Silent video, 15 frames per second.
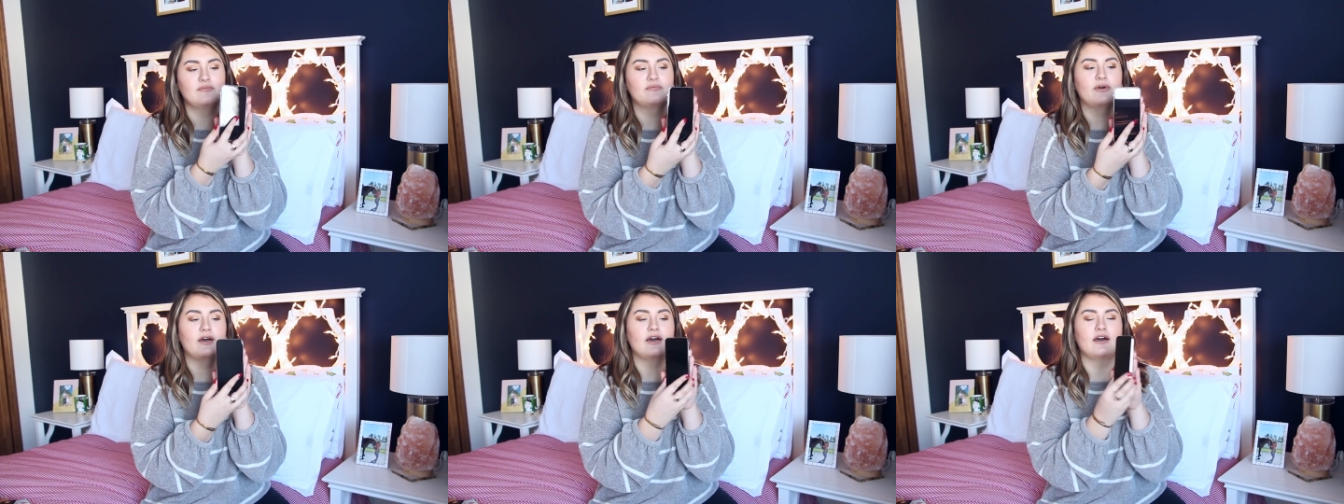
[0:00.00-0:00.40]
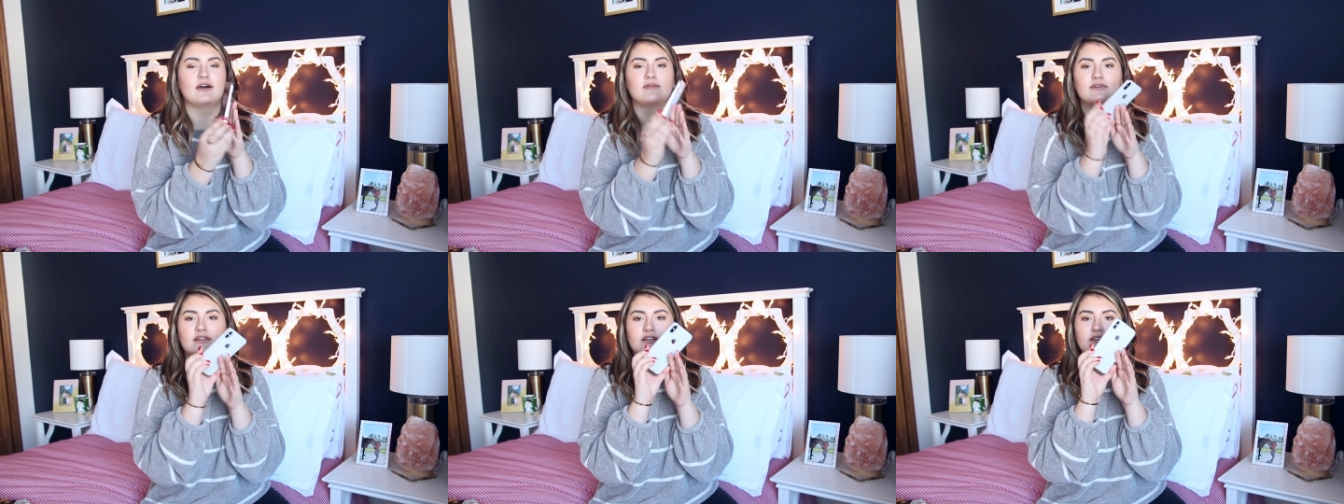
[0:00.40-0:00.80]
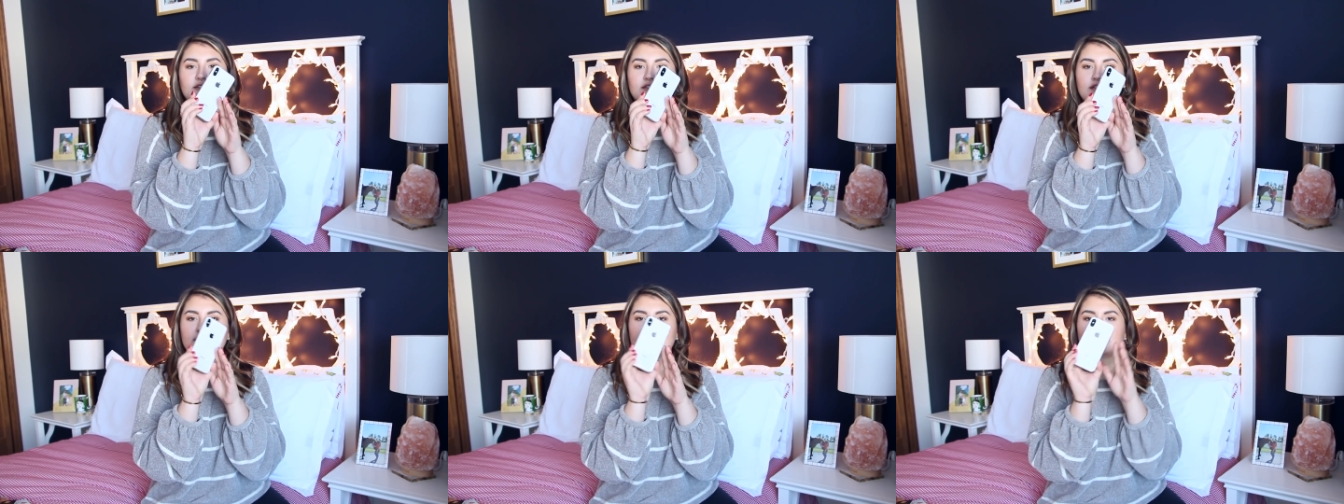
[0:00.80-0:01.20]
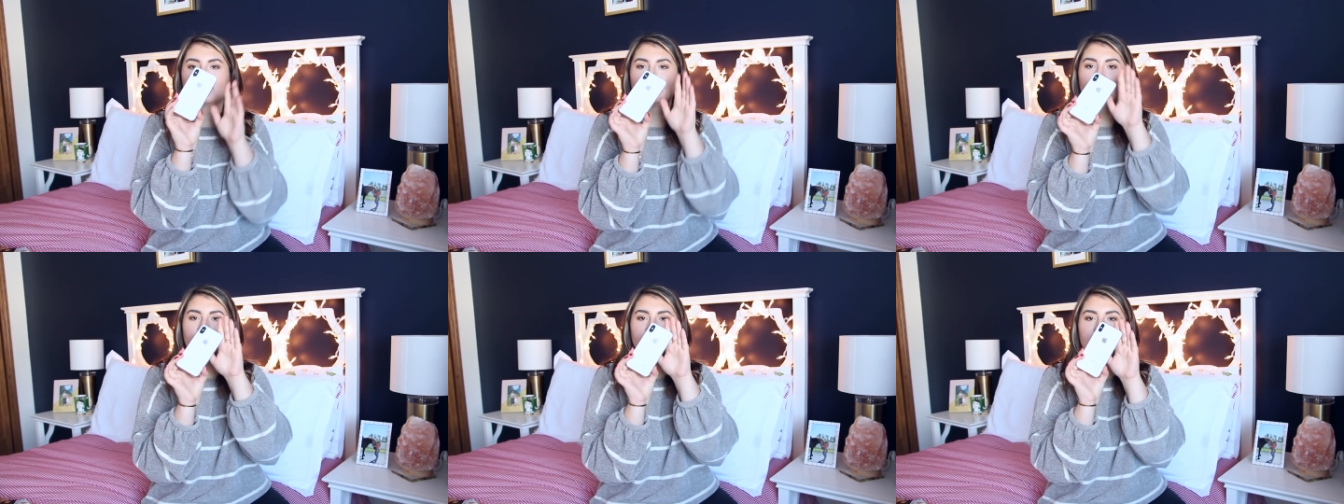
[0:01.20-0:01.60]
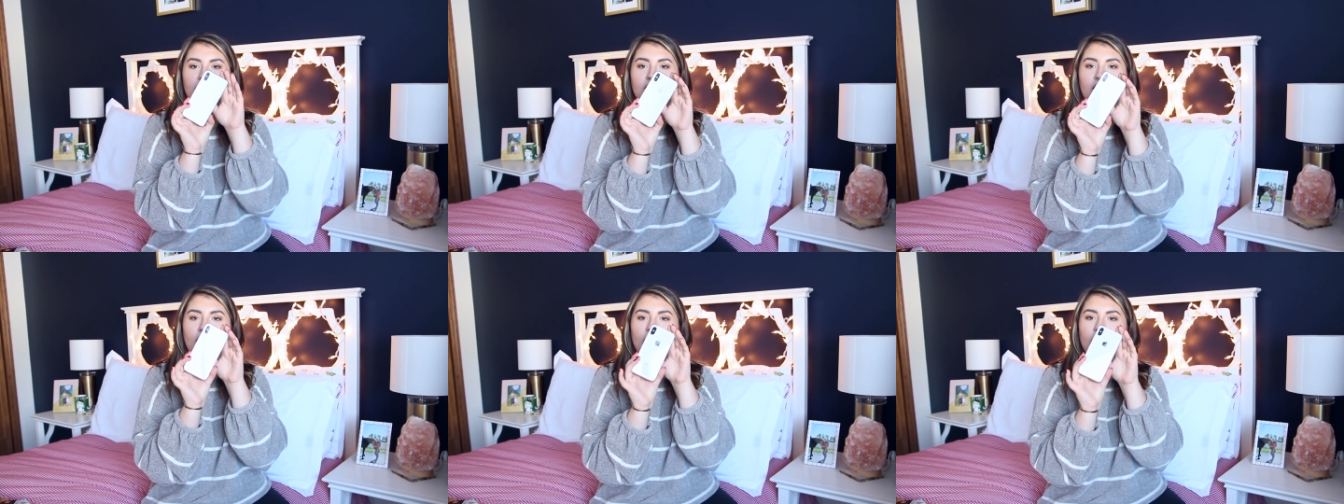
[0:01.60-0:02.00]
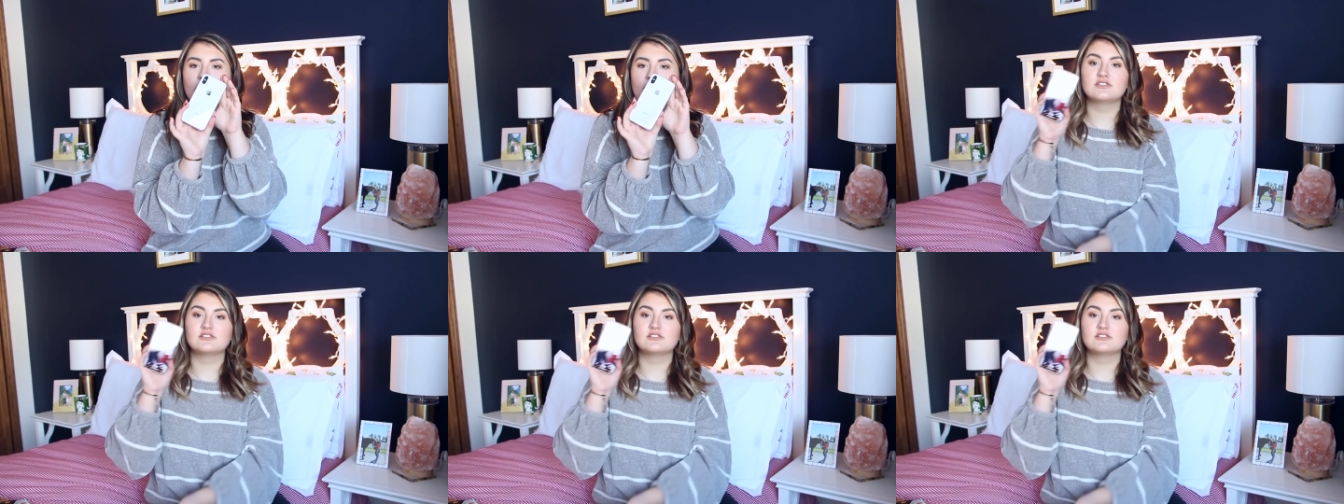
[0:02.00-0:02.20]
But um, it is the silver one.